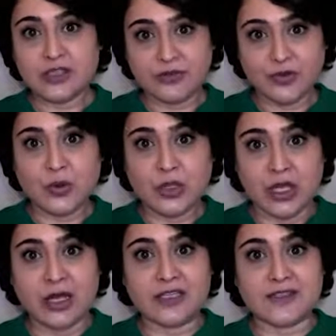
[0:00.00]
a few
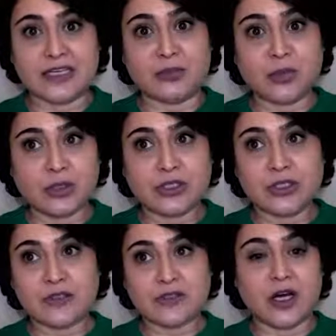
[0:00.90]
lines and
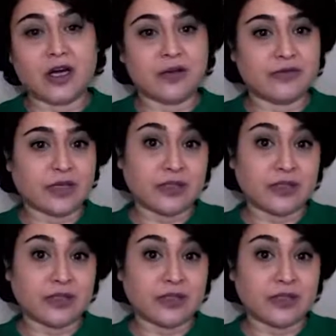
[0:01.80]
borders of